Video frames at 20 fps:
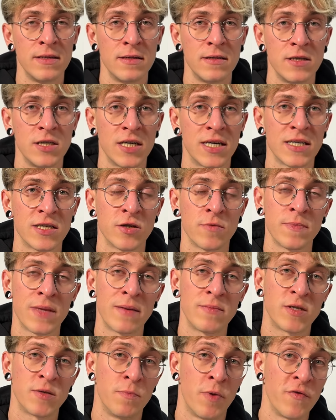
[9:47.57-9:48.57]
she can
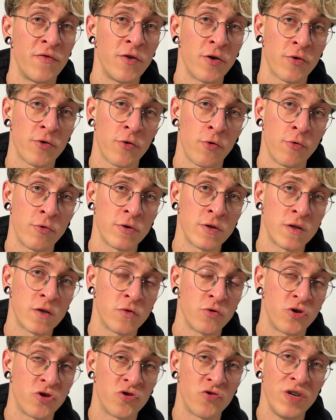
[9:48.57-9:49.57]
sometimes buff your tokens to
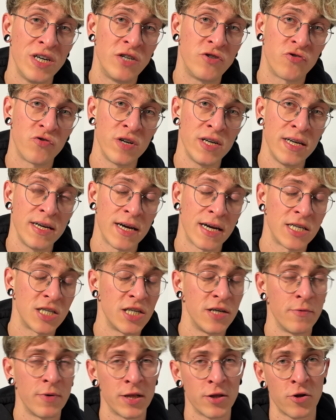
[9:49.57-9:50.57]
3/3 and
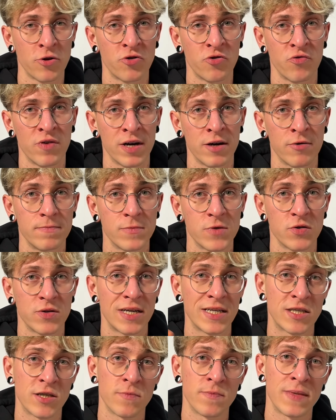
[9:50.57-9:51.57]
she will not trigger. So
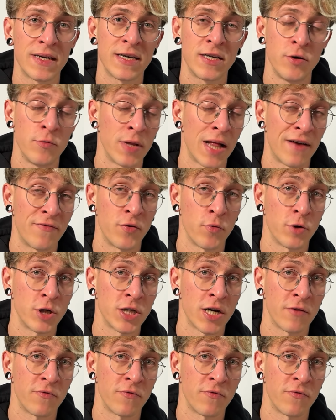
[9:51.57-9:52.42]
that's something you will have to watch out